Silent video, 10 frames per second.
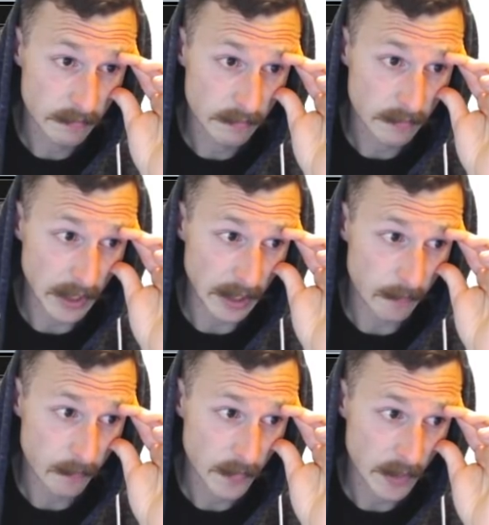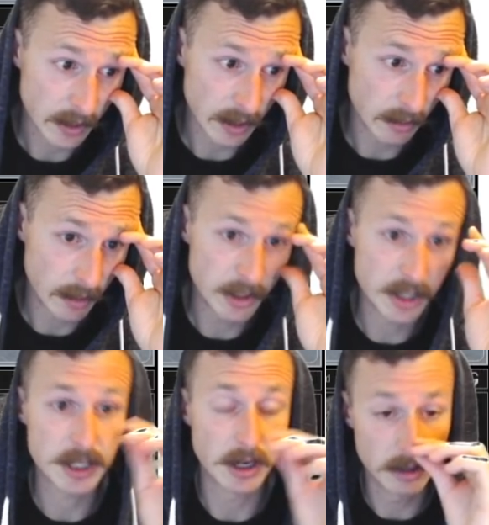Yeah. Okay, well, I'm going to
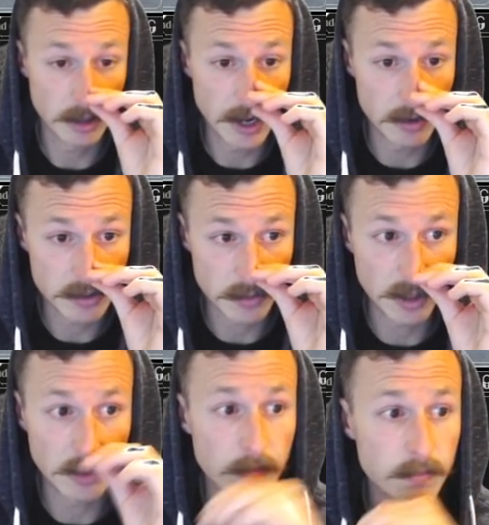just Hunger now as well.